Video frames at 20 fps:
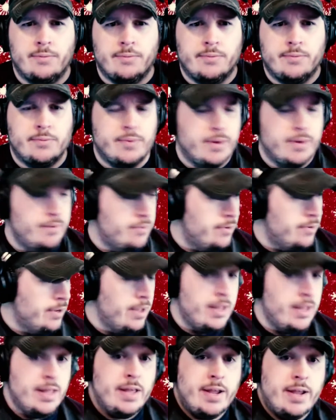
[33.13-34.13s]
whatever.
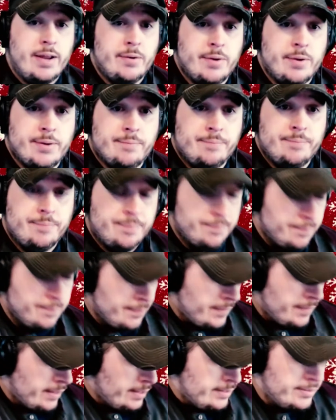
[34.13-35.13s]
Anyway,
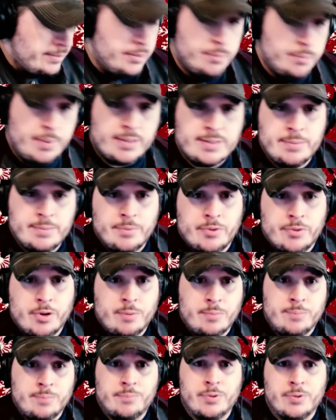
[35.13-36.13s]
so box number 3,
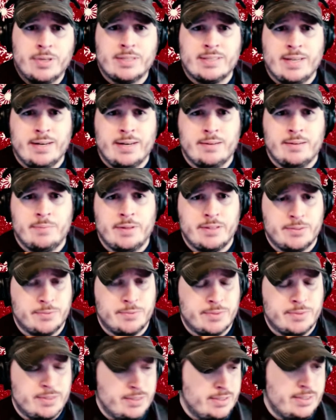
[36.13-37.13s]
I'm pretty excited about this
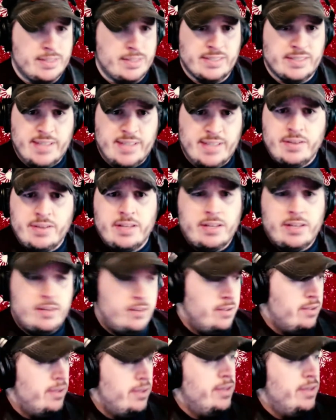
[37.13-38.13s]
one. It's heavy.
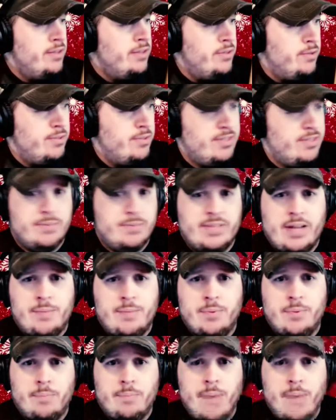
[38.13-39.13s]
There's some type
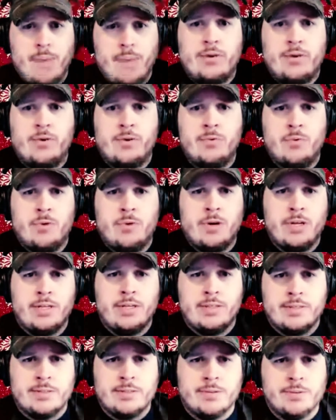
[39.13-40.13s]
of battery warning,
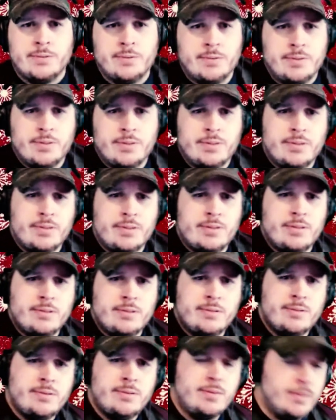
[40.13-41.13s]
so
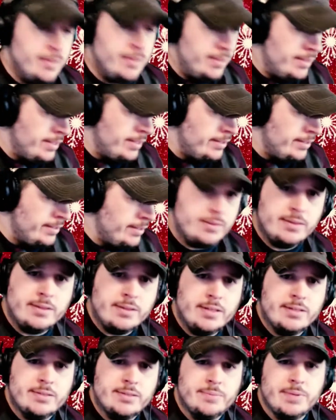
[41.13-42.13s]
that
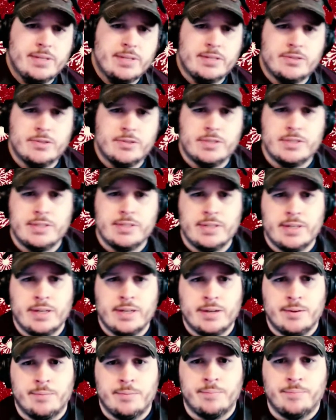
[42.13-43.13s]
should be interesting.
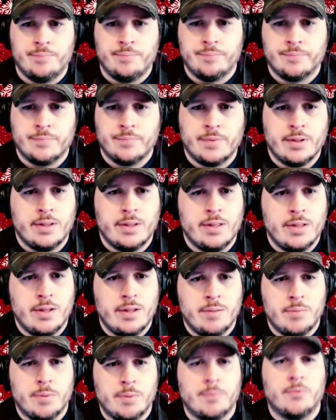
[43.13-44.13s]

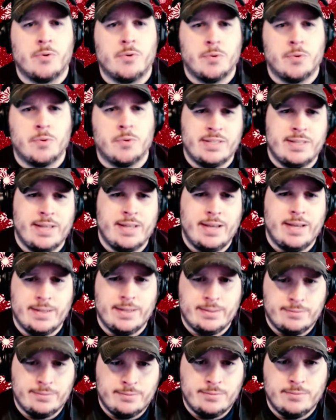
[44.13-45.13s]
But before we get to
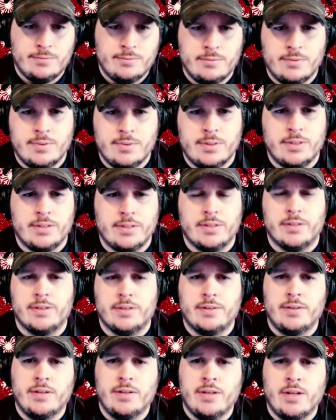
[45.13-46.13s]
that, I need to
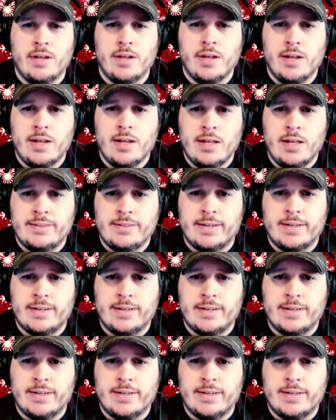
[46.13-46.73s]
talk